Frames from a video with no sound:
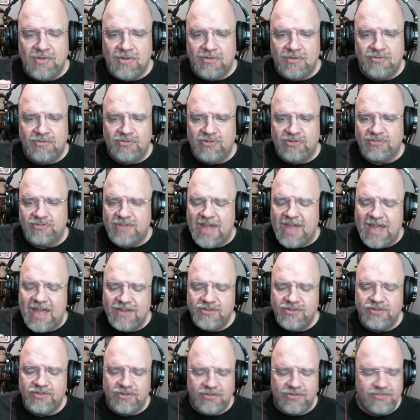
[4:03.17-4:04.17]
Just
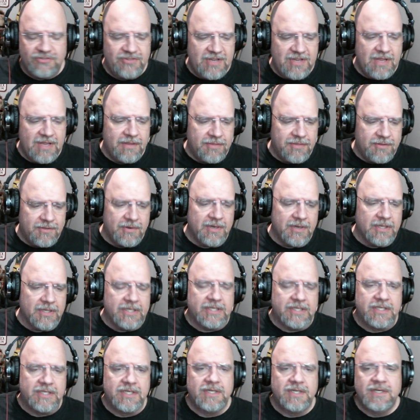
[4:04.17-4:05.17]
edge of your seat
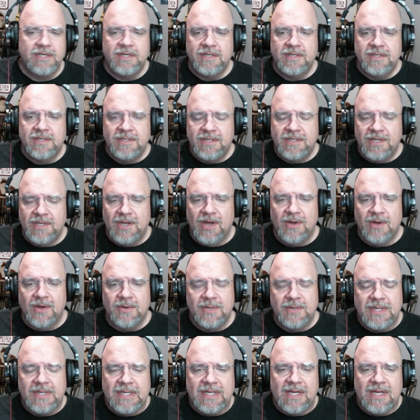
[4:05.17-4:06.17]
thriller, you know,
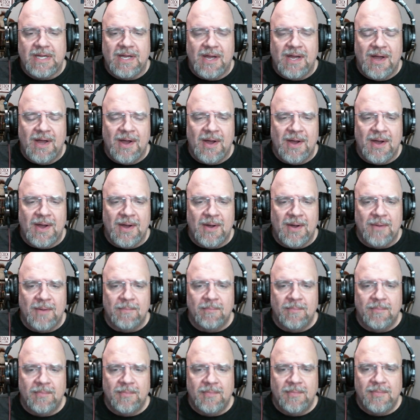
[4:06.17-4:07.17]

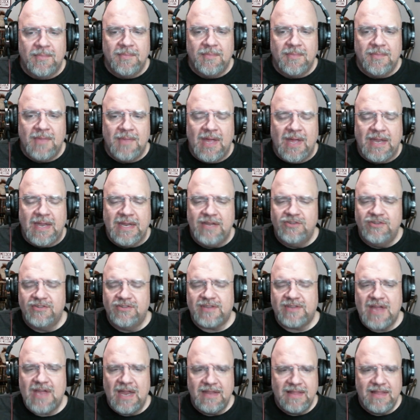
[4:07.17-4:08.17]
um, and he
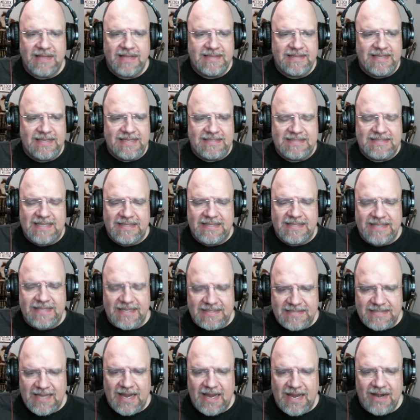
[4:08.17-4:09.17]
just kind of like the set the
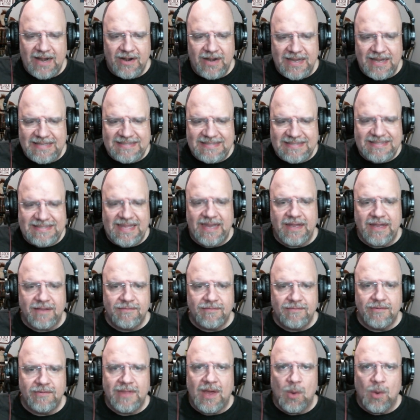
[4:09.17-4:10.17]
entire
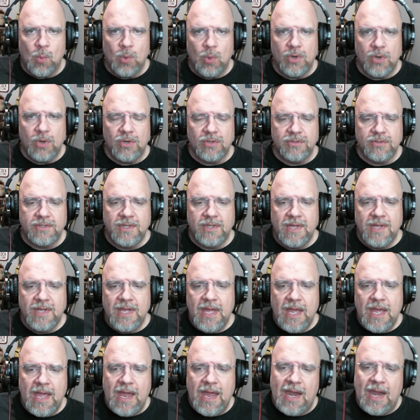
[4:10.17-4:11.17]
aesthetic for that world,
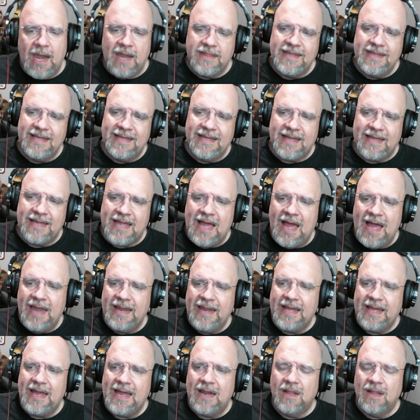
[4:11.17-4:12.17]
and I think it
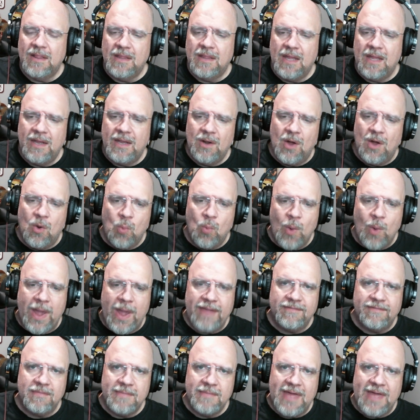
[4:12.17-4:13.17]
kind of got a little
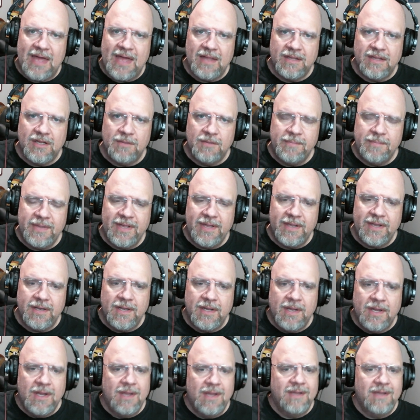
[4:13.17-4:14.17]
away from that a little bit.
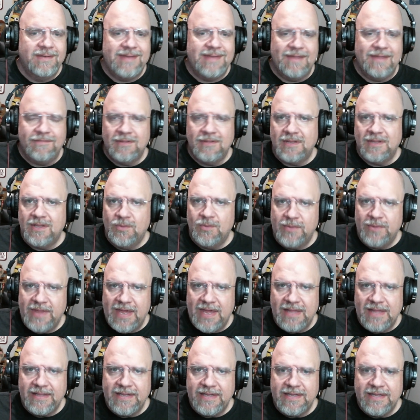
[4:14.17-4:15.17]
Definitely with
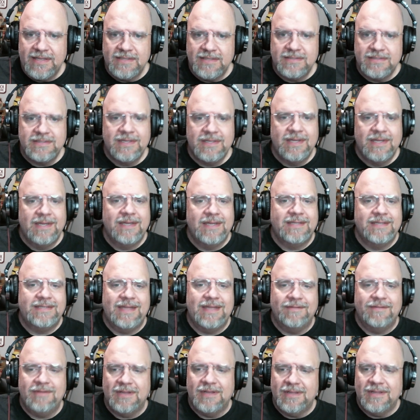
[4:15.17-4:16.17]
Aliens,
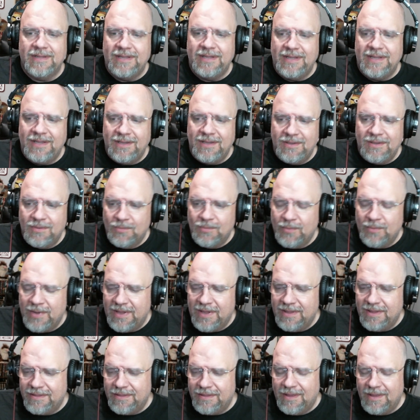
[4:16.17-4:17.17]
definitely
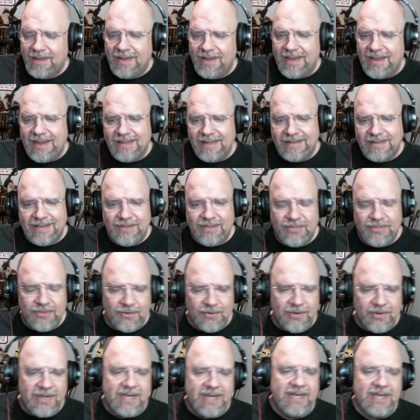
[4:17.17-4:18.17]
with uh, Alien
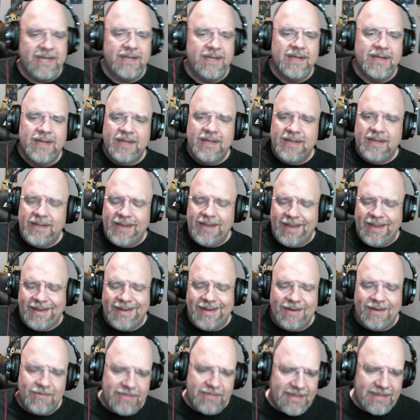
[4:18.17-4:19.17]
three,
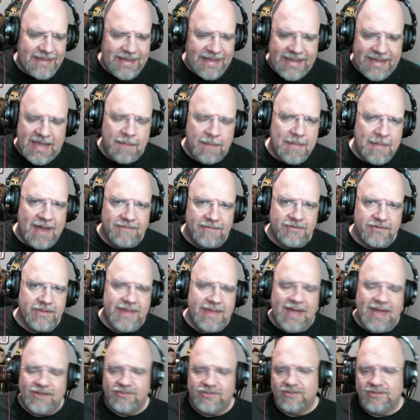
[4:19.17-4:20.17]
and everything that came after
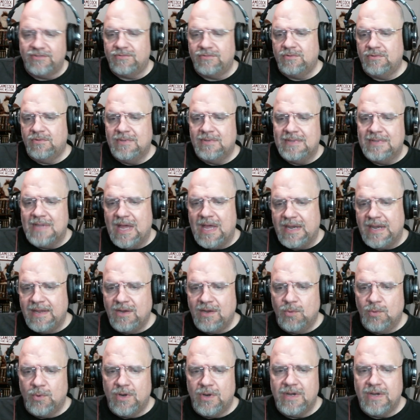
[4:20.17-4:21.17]
that. Just not
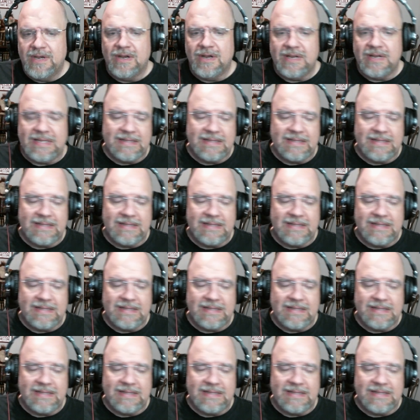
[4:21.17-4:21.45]
anywhere near.